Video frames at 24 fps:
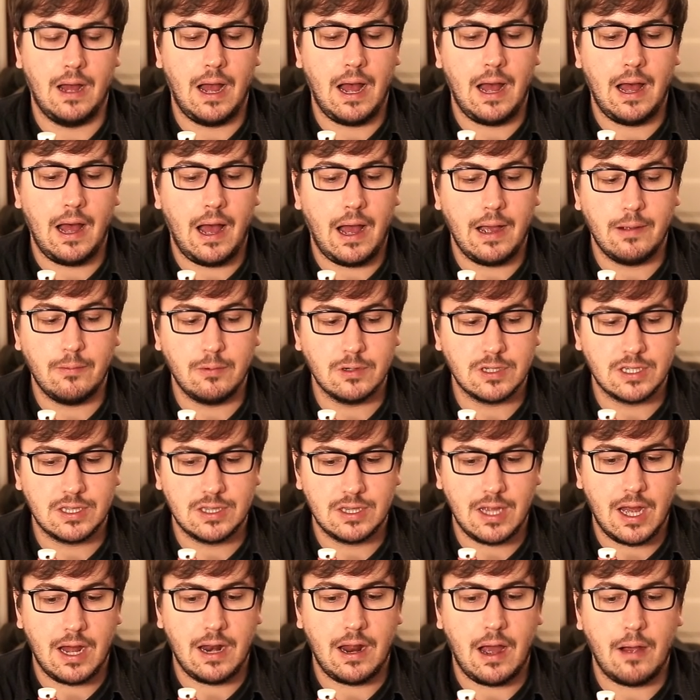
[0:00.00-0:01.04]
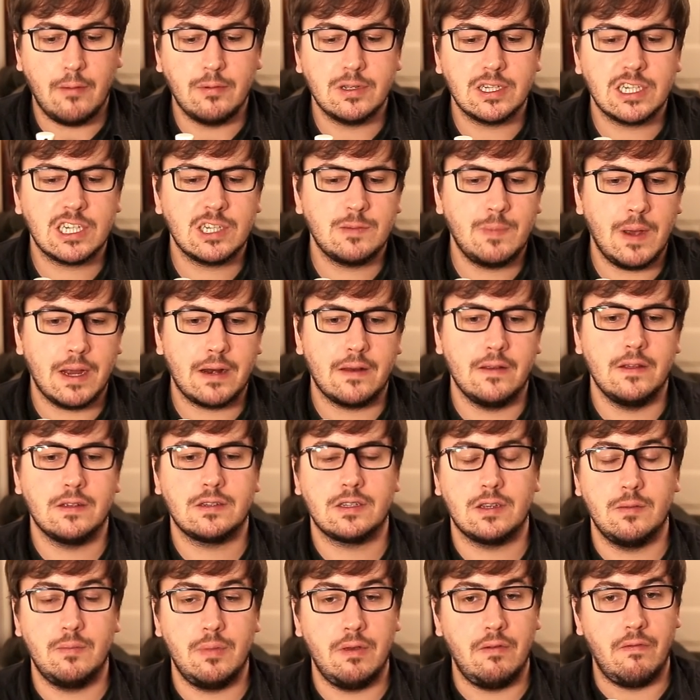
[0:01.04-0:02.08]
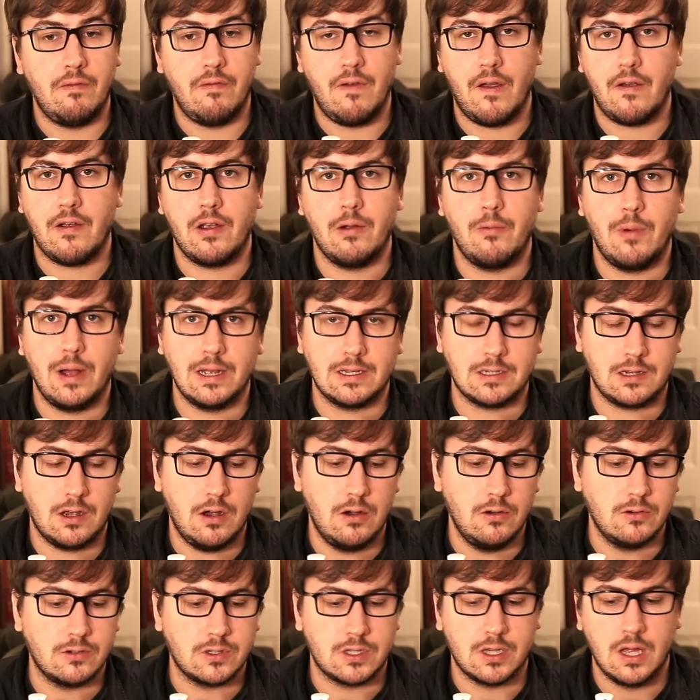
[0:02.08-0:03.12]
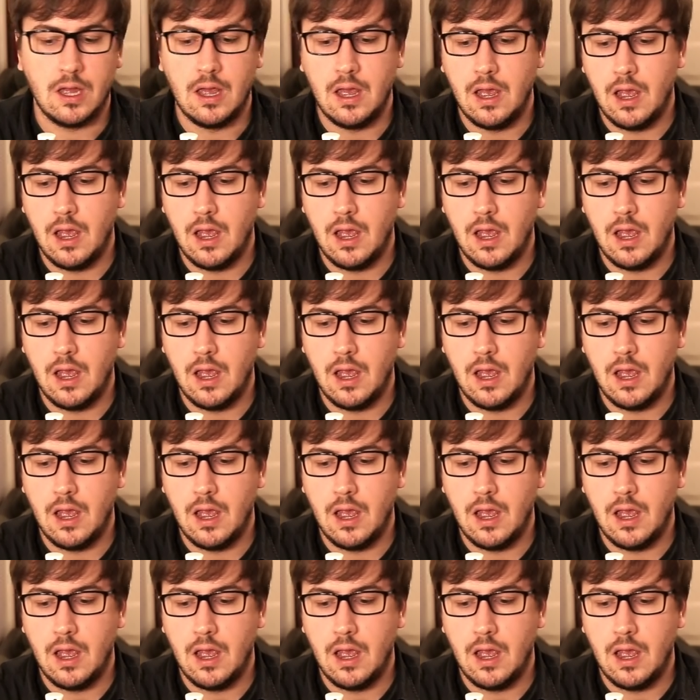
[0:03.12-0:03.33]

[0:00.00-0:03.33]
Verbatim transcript: I, I, was not. I was expecting this to be very West Coast.